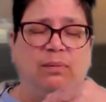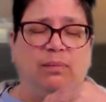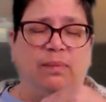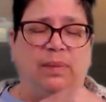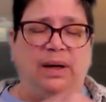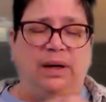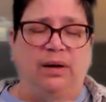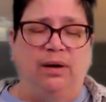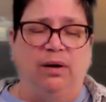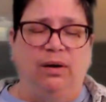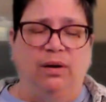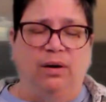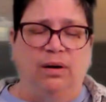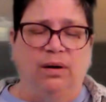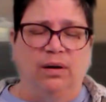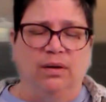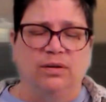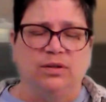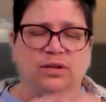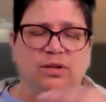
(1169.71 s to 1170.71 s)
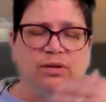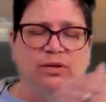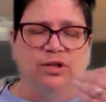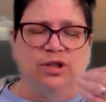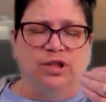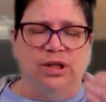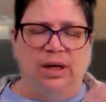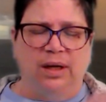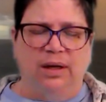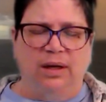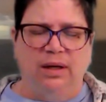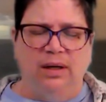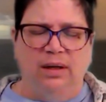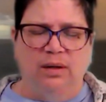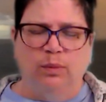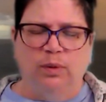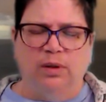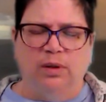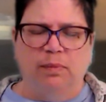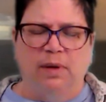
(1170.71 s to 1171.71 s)
my heart to check
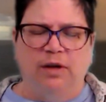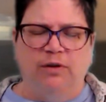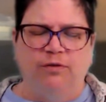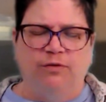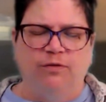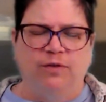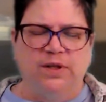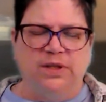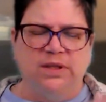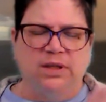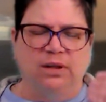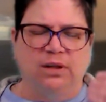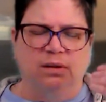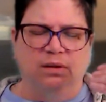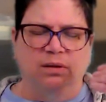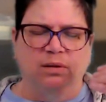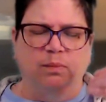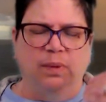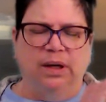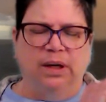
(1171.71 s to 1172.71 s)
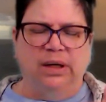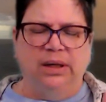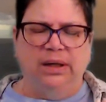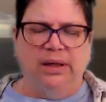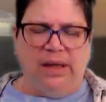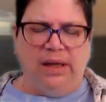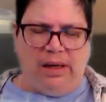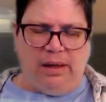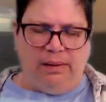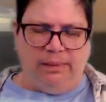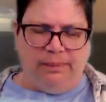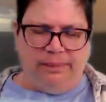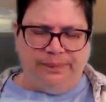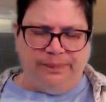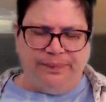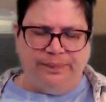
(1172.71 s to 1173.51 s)
in with my physical body.